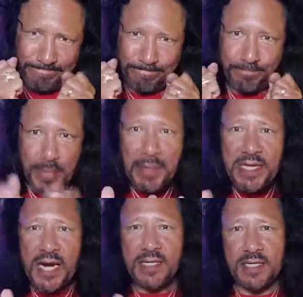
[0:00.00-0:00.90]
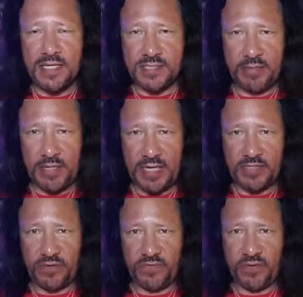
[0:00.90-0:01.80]
Bobby Cardenas coming
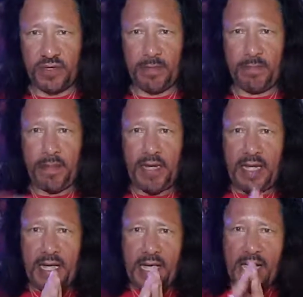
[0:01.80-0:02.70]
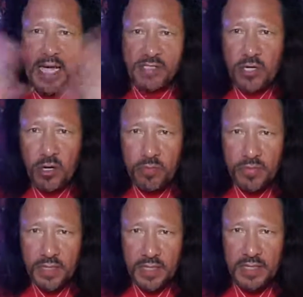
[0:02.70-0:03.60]
at you from Antelope,
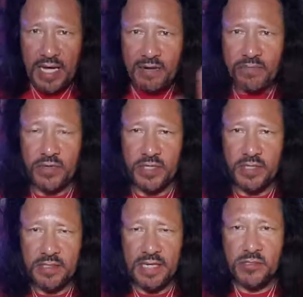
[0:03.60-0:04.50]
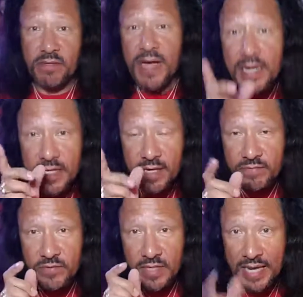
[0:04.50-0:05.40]
California. Antelope Valley,
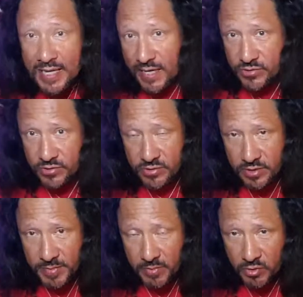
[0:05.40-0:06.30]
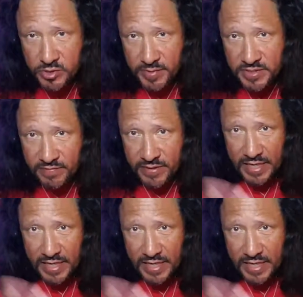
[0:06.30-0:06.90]
California. Lancaster, to be more specific.